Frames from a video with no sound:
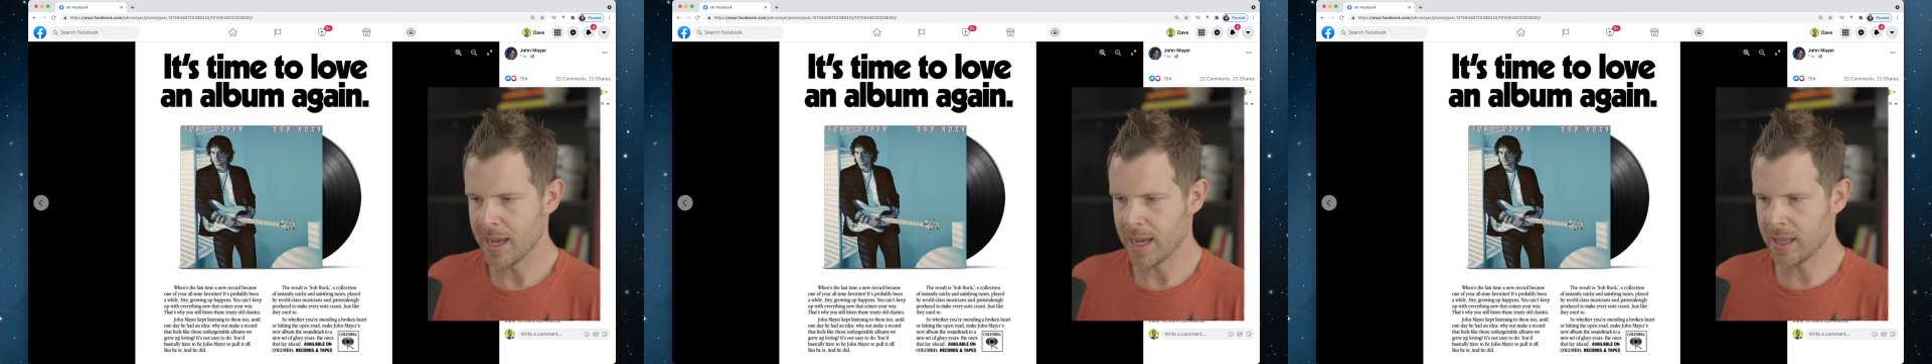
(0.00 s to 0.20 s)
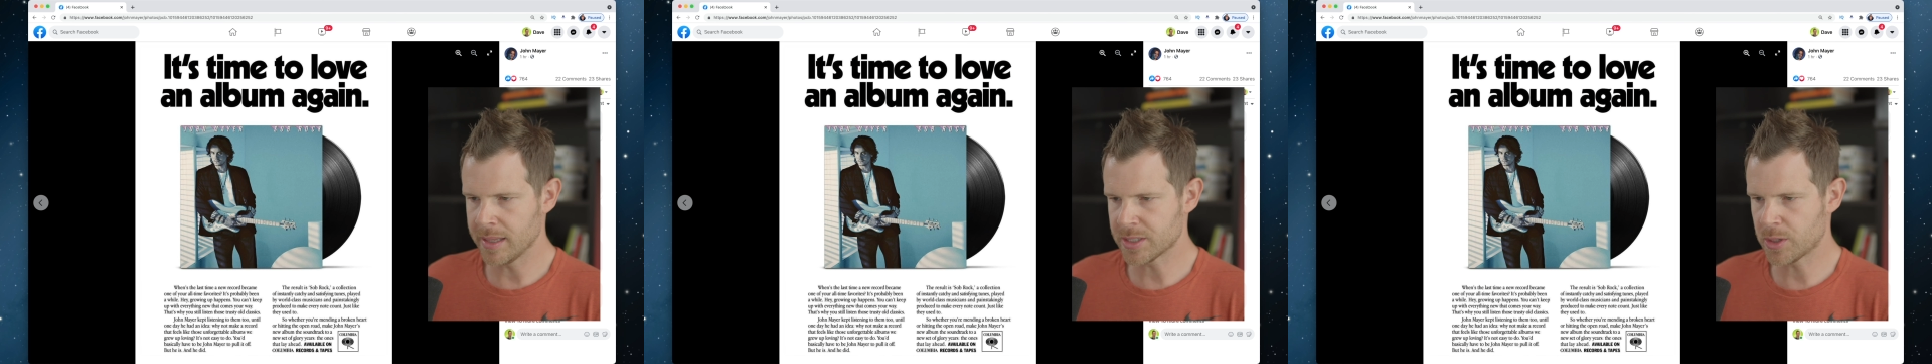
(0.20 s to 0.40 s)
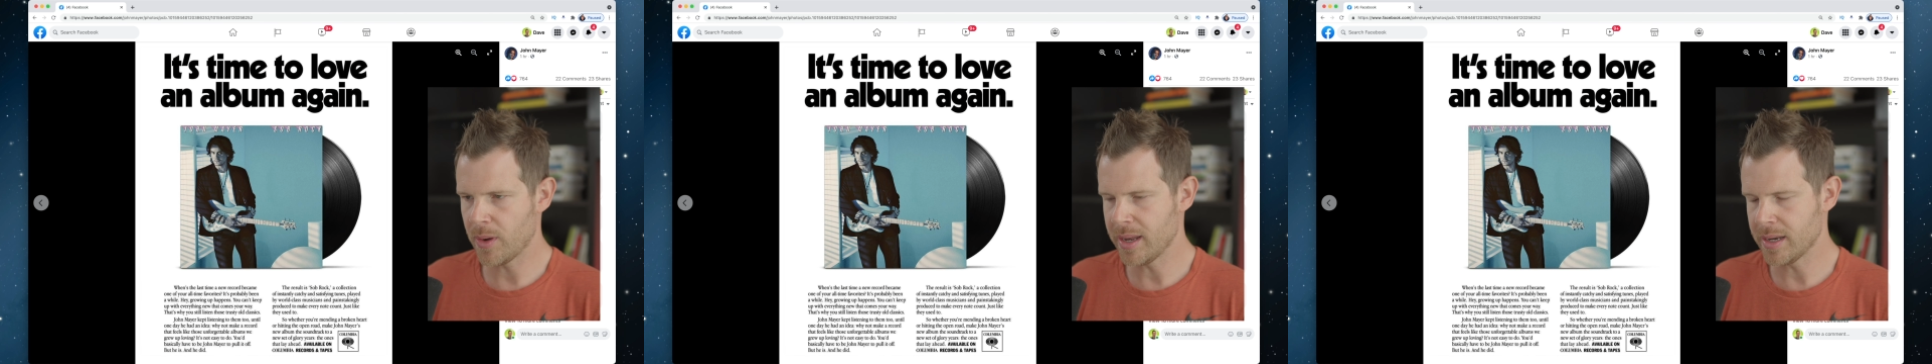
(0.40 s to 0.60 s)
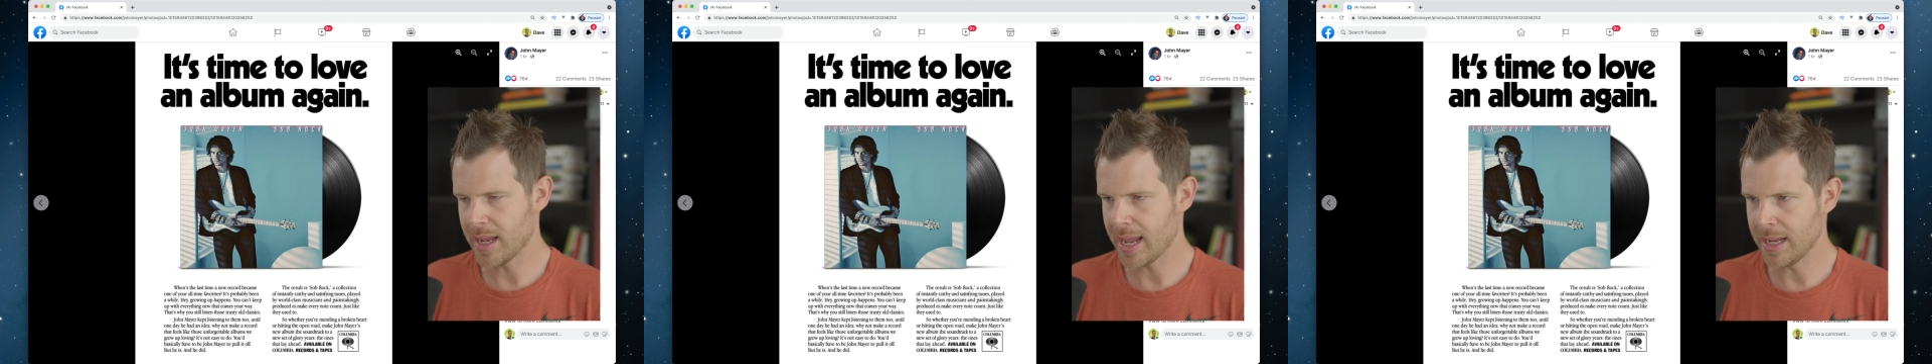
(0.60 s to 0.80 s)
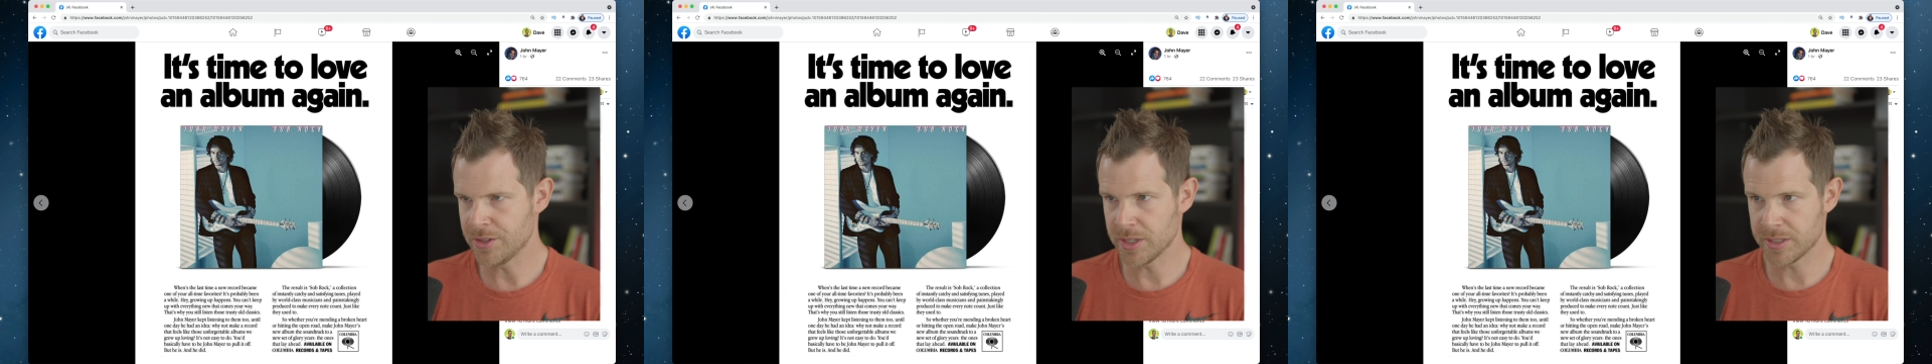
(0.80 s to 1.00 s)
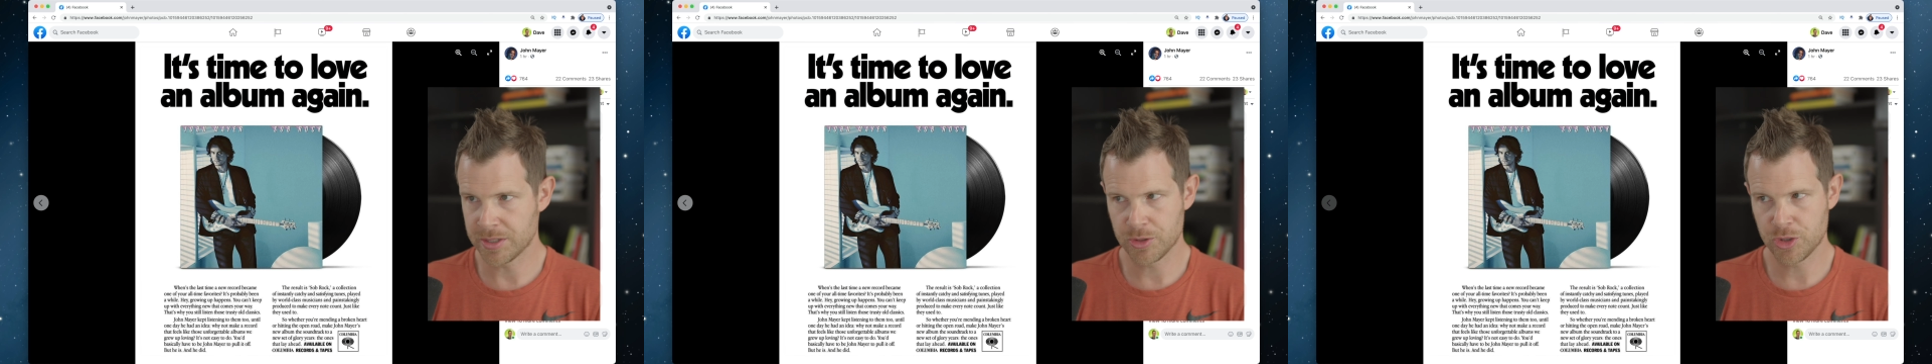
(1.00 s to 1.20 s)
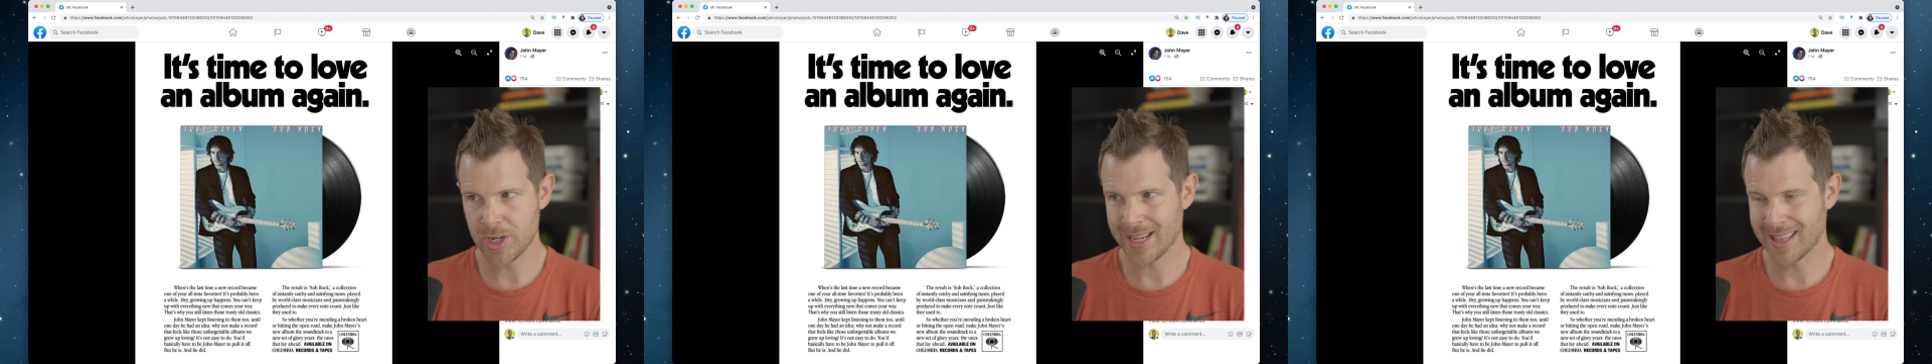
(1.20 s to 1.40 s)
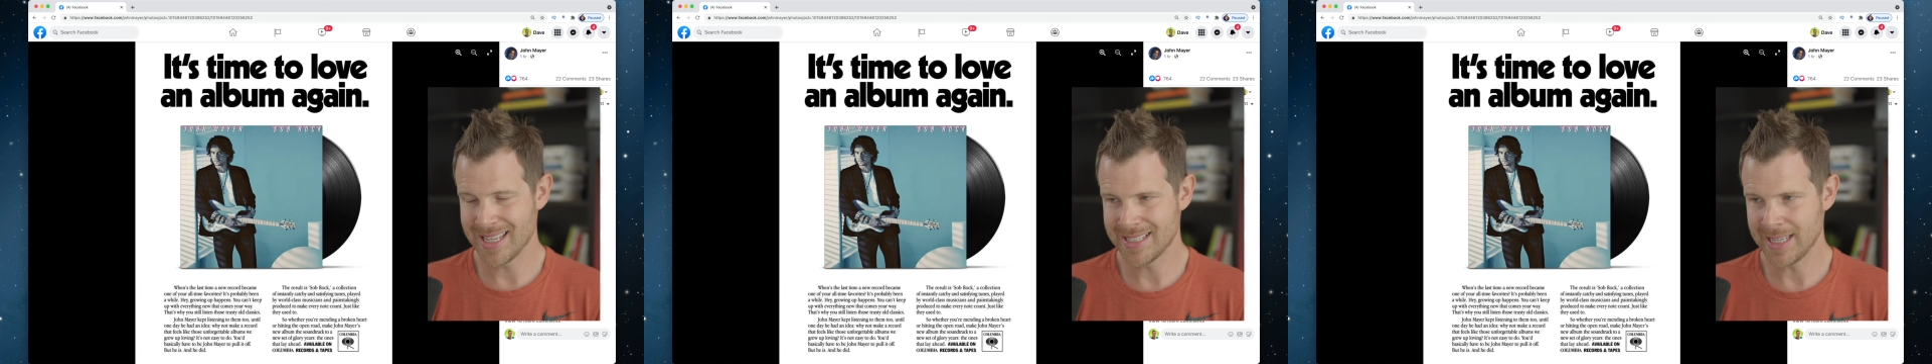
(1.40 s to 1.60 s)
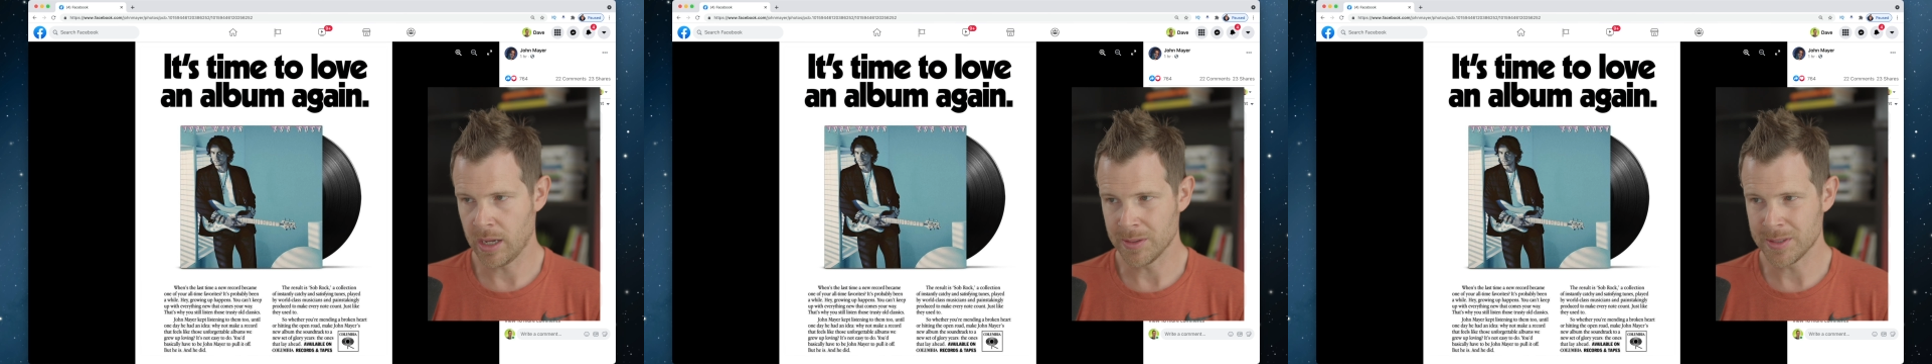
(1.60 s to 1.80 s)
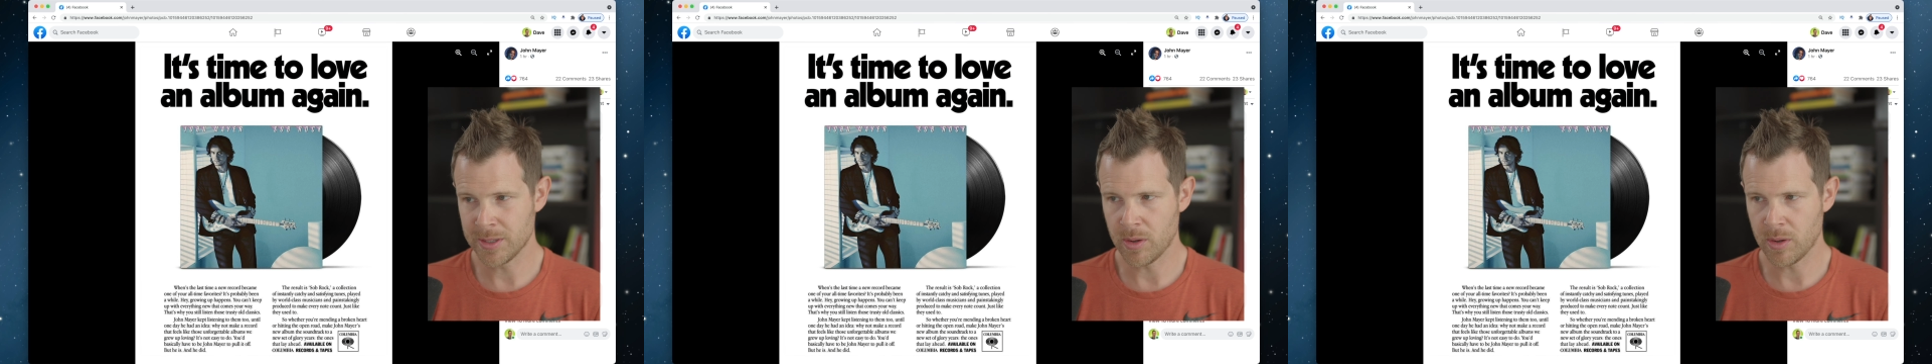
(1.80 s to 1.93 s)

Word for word: And let's go ahead and just check this out.